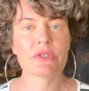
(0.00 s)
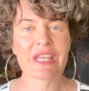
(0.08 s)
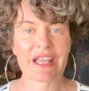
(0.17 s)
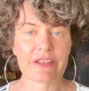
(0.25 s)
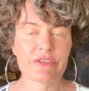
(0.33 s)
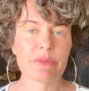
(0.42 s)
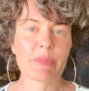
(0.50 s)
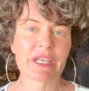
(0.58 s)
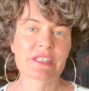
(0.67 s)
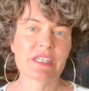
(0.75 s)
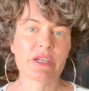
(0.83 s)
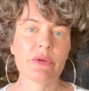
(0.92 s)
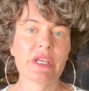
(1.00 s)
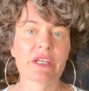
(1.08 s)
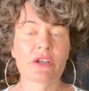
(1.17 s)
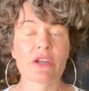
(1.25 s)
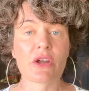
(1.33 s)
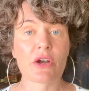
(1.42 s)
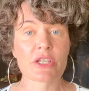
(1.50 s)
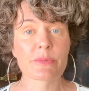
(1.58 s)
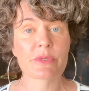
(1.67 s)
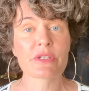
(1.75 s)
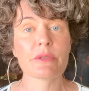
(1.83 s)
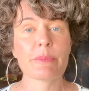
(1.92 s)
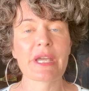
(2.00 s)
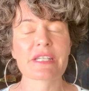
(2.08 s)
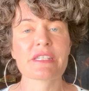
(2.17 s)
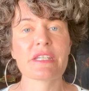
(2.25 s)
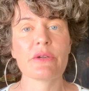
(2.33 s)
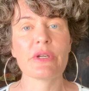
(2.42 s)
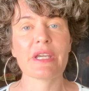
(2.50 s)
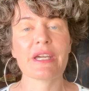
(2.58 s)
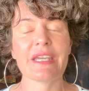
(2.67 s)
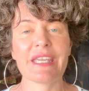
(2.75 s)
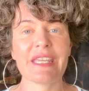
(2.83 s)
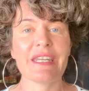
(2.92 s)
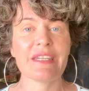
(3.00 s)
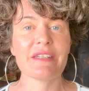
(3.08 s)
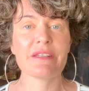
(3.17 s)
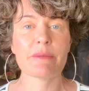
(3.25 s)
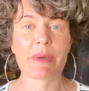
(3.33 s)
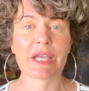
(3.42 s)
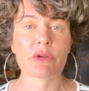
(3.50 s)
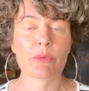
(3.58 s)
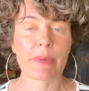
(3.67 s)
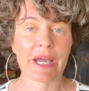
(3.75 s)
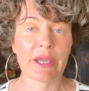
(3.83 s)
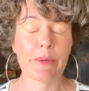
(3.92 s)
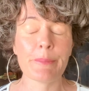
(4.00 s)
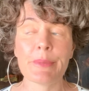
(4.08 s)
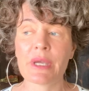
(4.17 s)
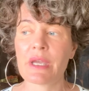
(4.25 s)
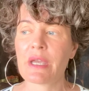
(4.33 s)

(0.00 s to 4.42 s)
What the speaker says: healthy bacteria, it got hospital bacteria in the microbiome.